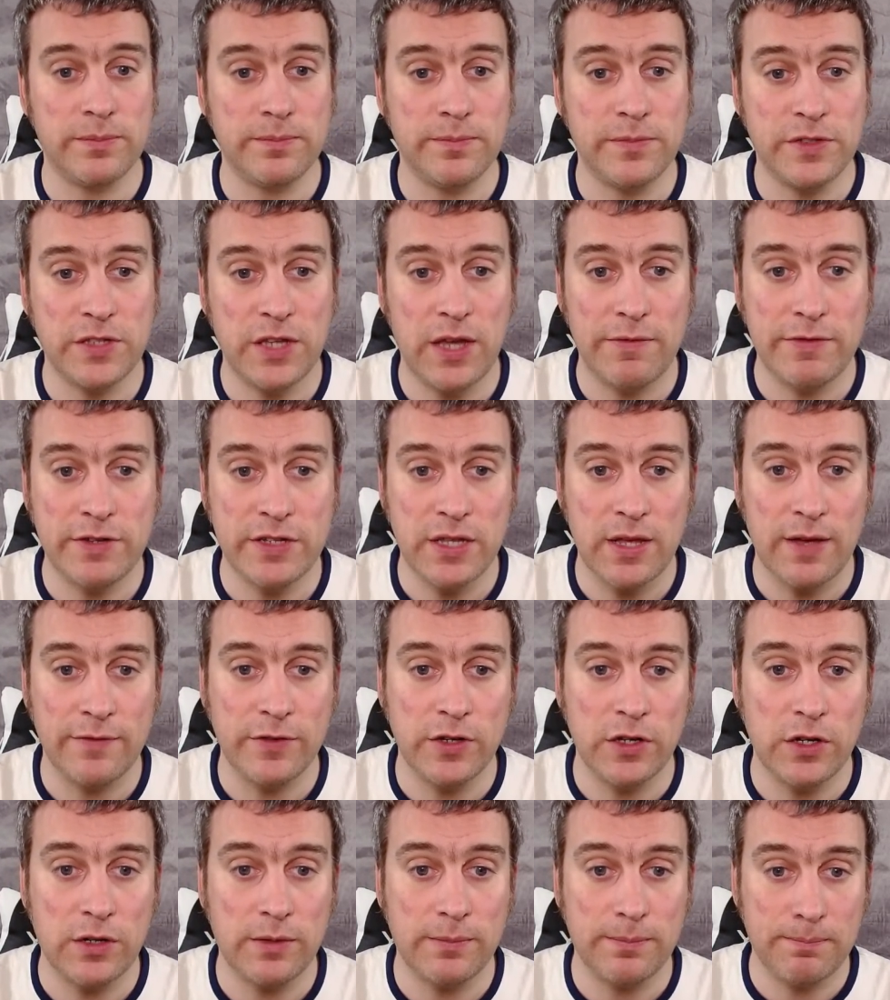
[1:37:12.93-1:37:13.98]
service that I've
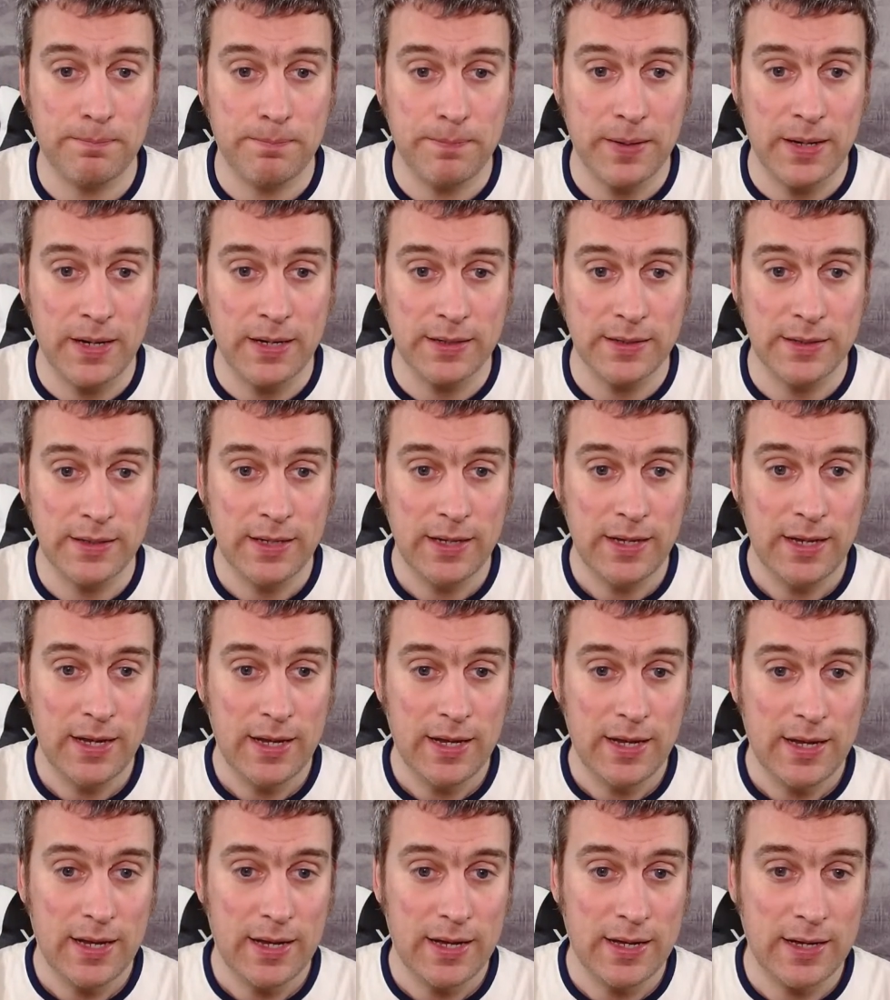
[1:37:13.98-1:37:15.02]
got. But
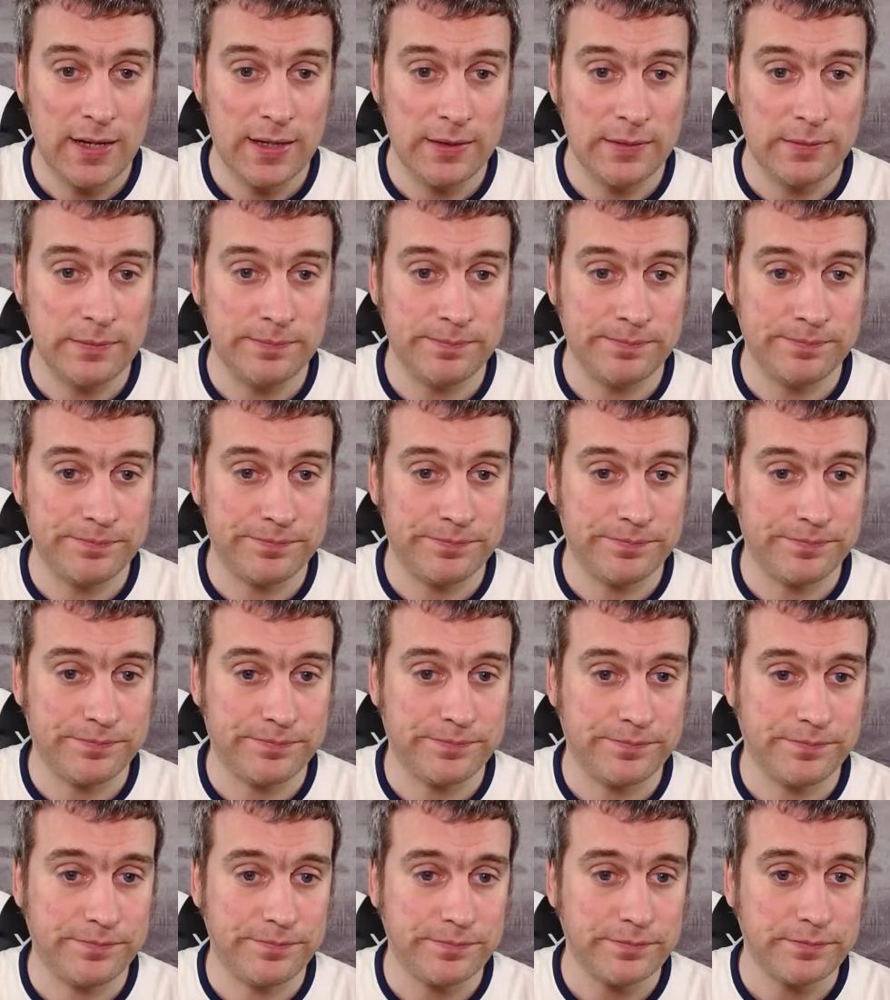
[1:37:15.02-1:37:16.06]

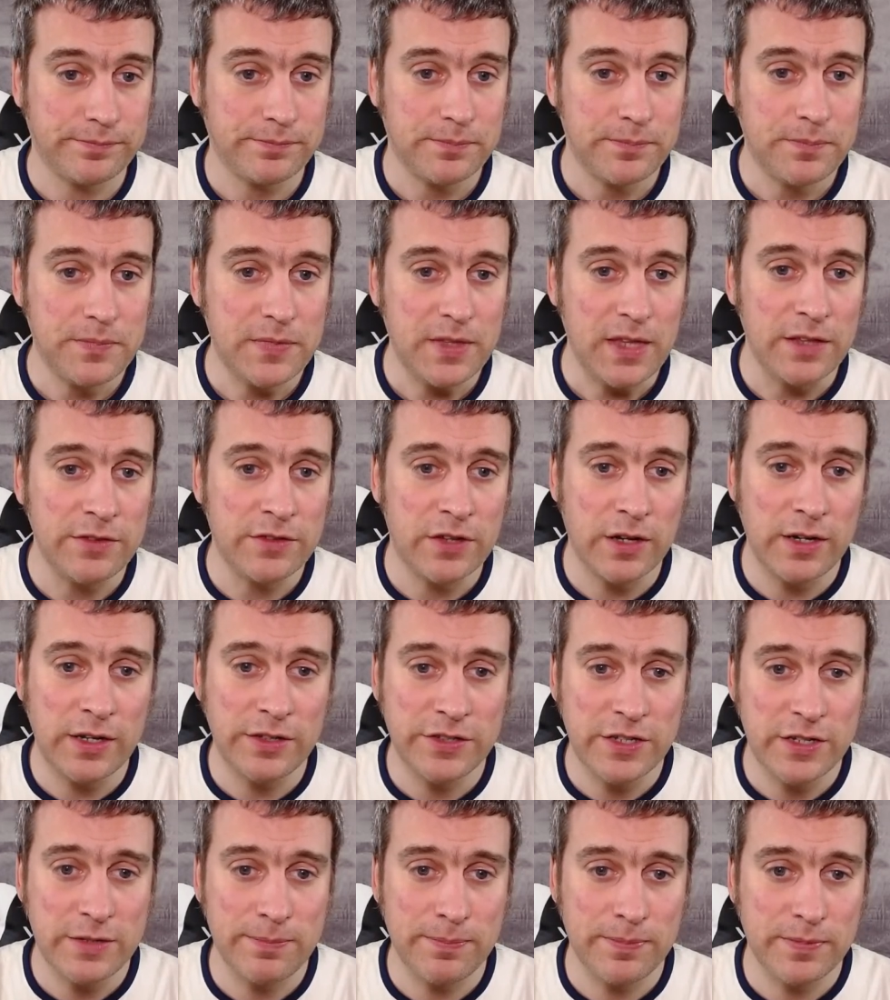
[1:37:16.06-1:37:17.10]
Tony
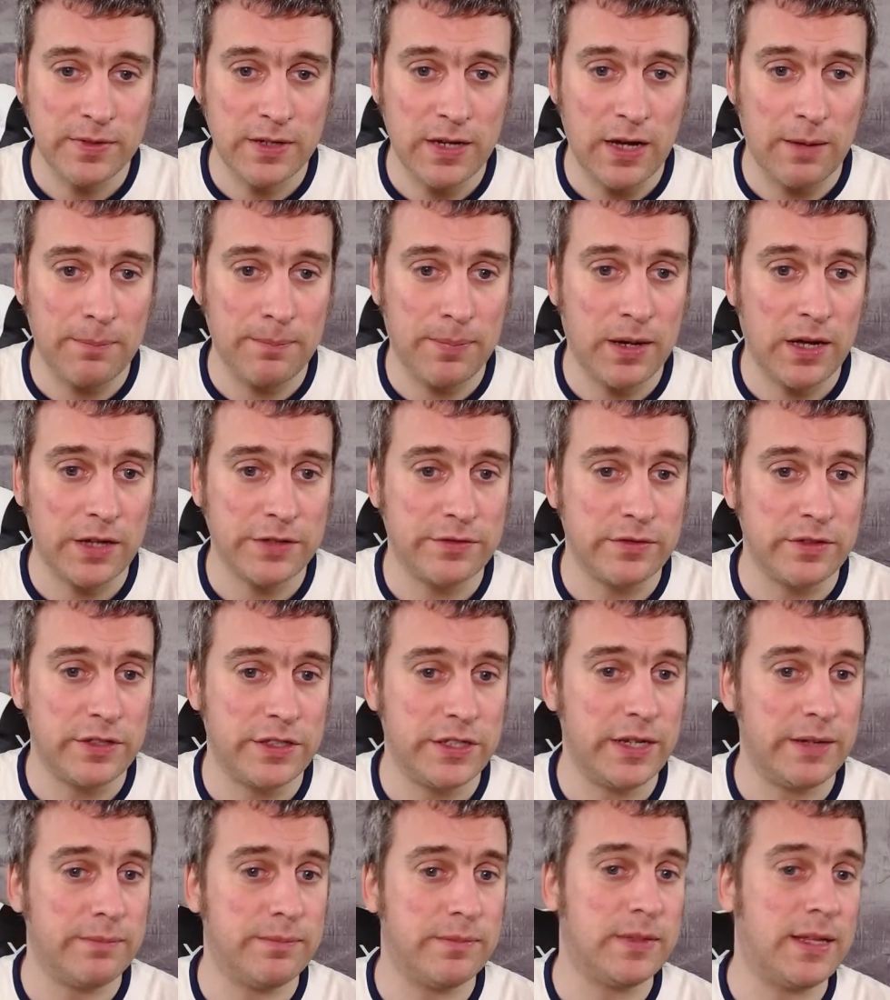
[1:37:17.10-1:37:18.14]
says can't pass for
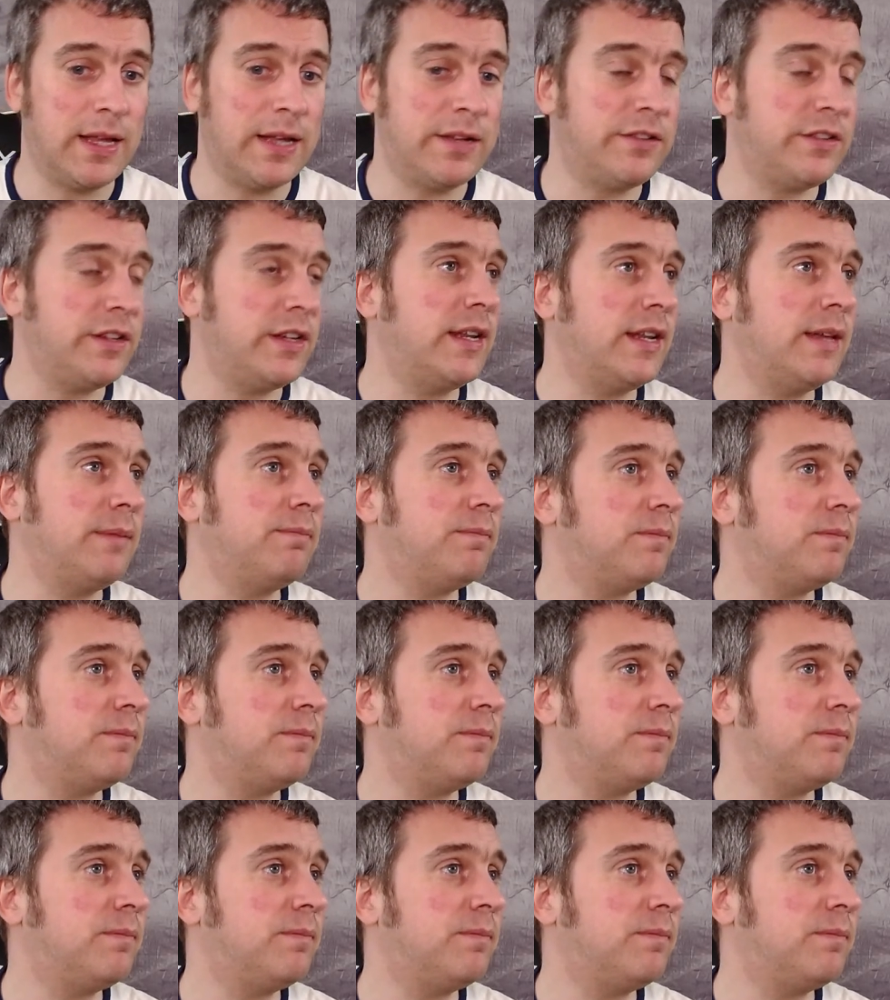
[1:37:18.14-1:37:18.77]
shit, Lanzini.